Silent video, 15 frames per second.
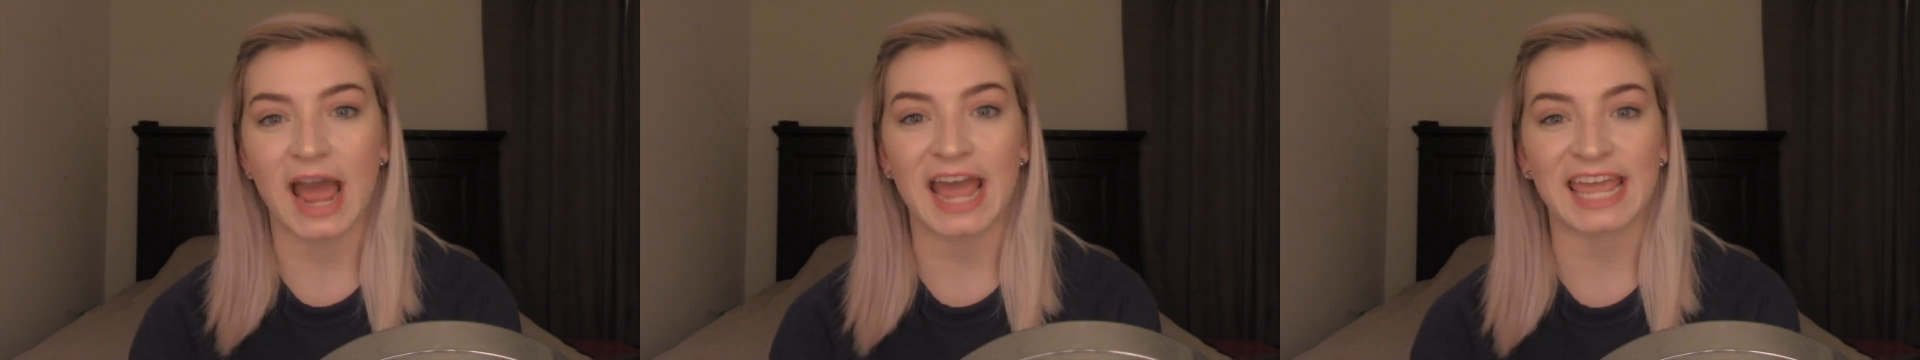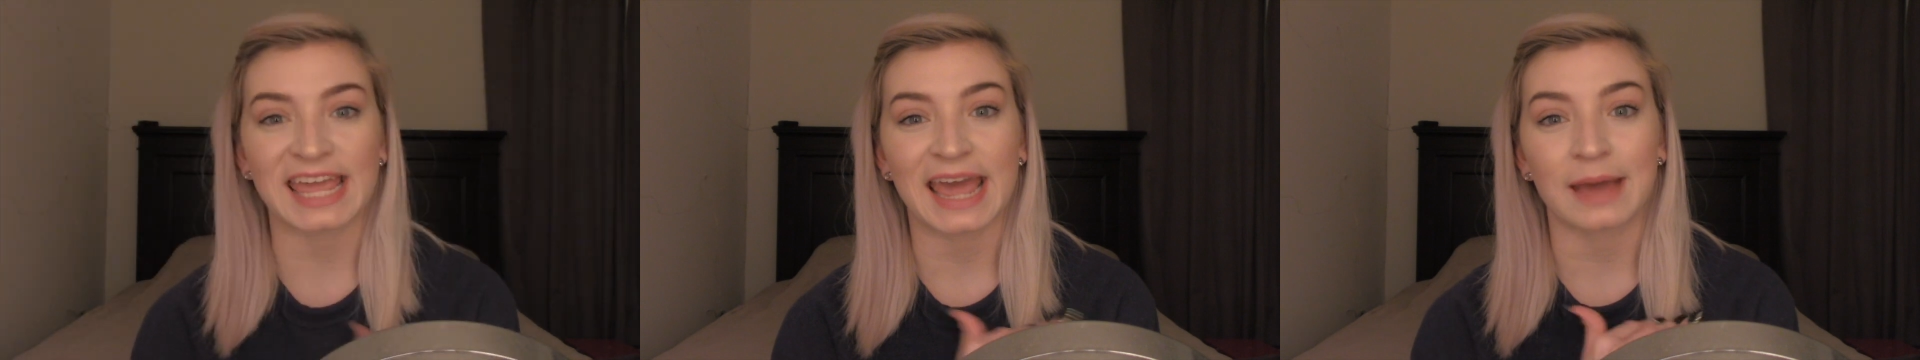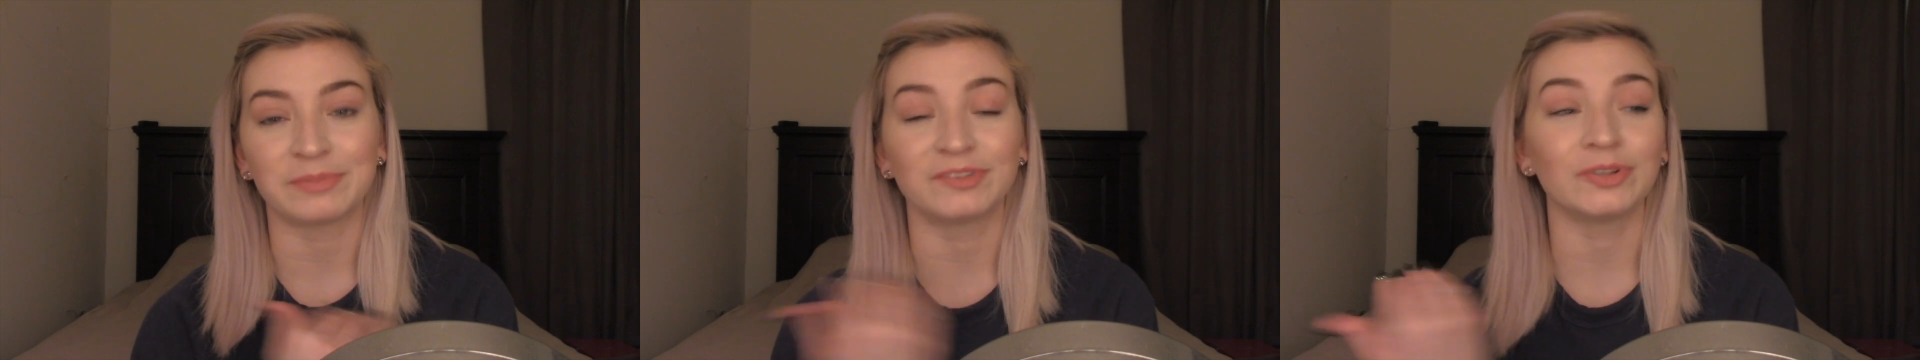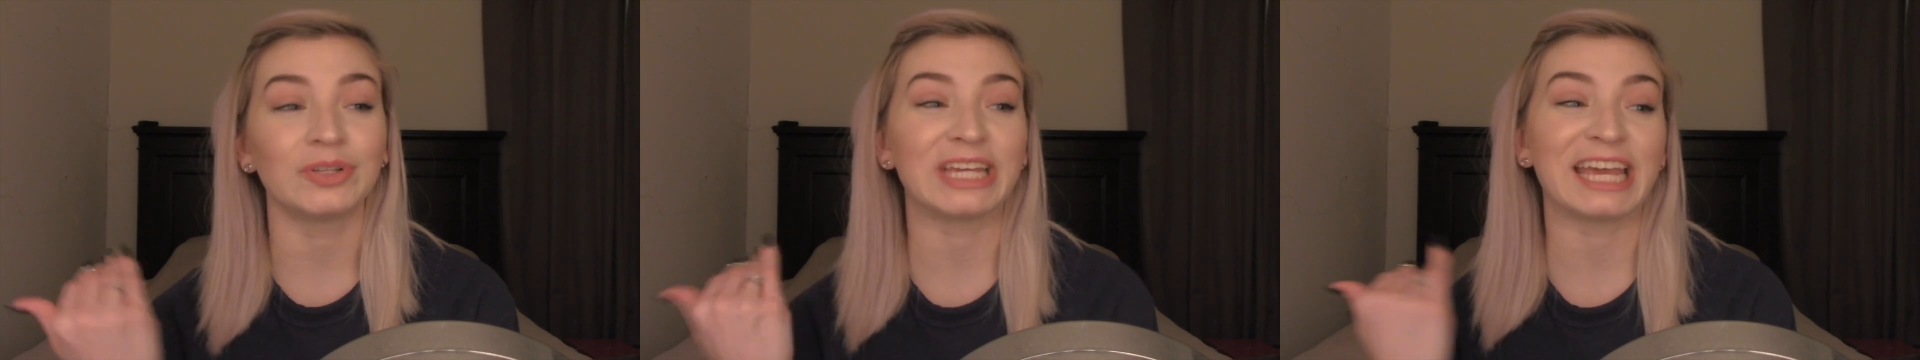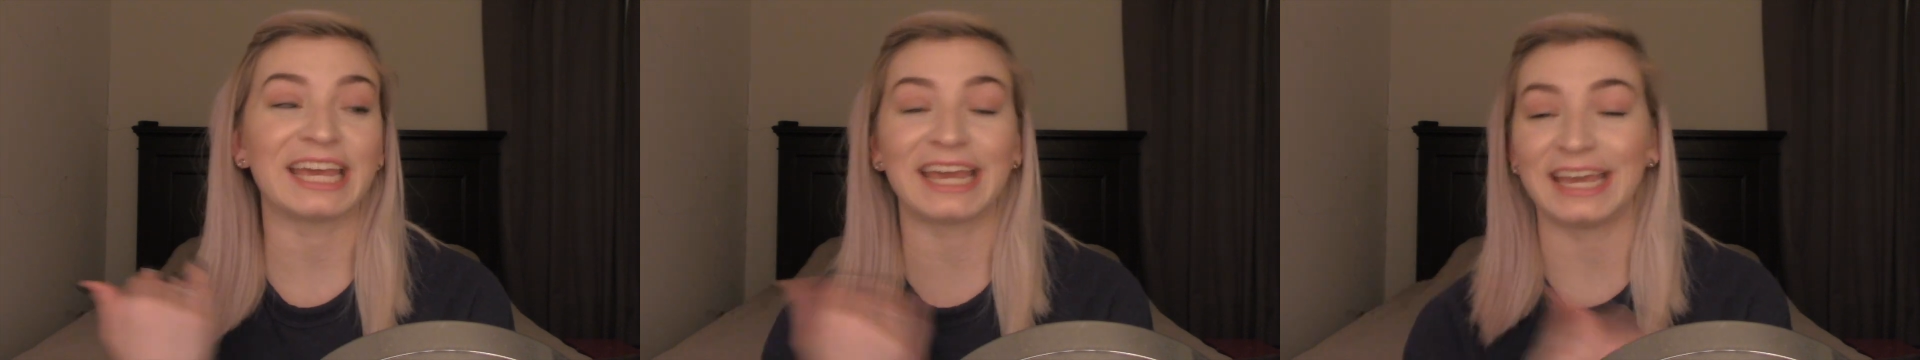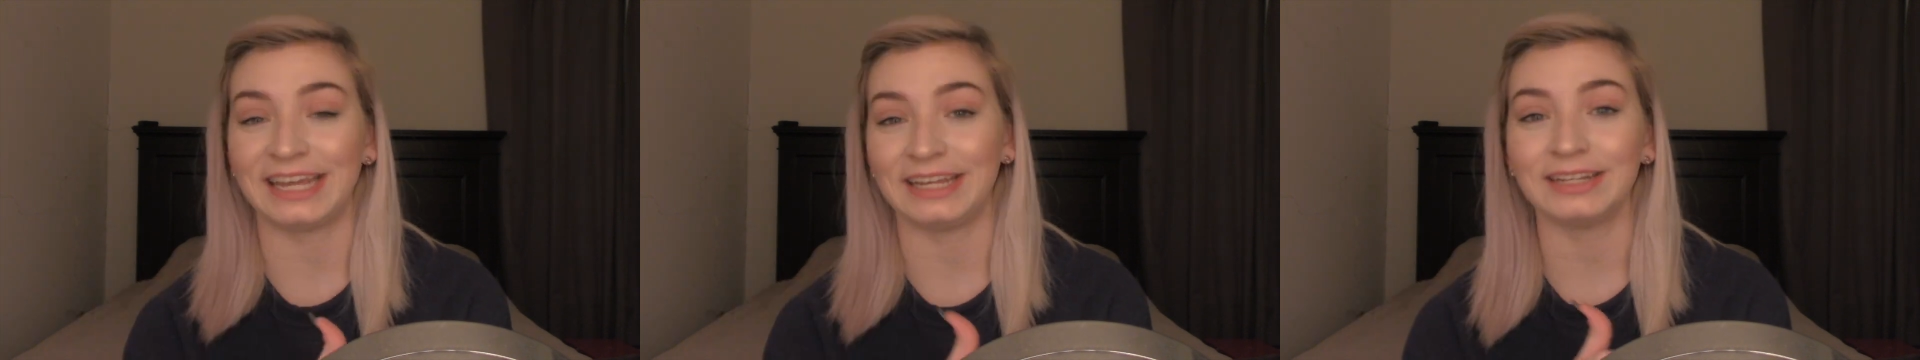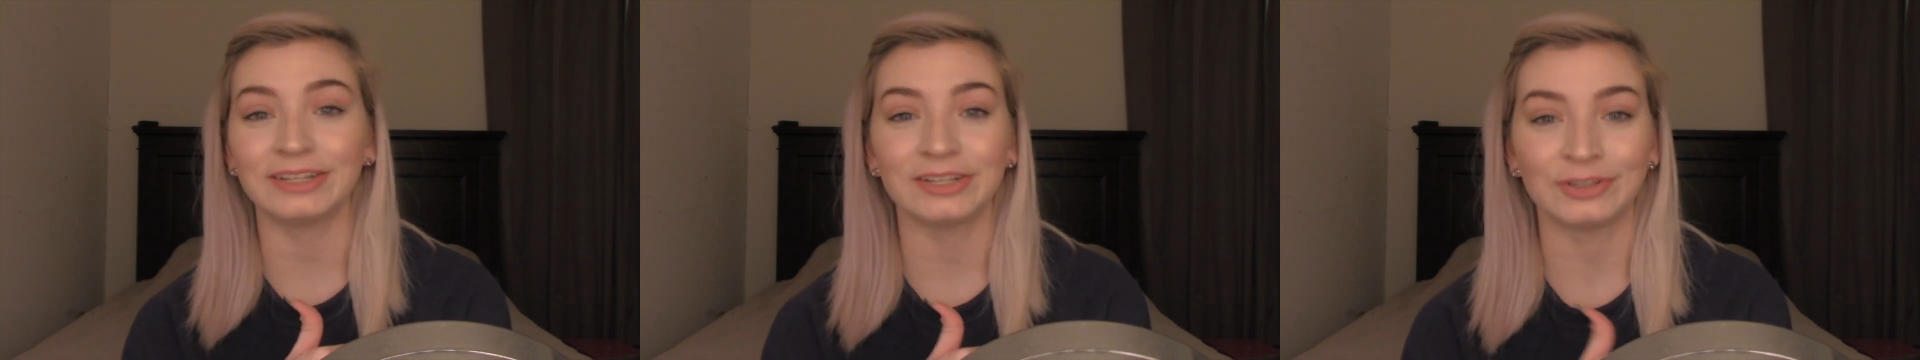I absolutely hate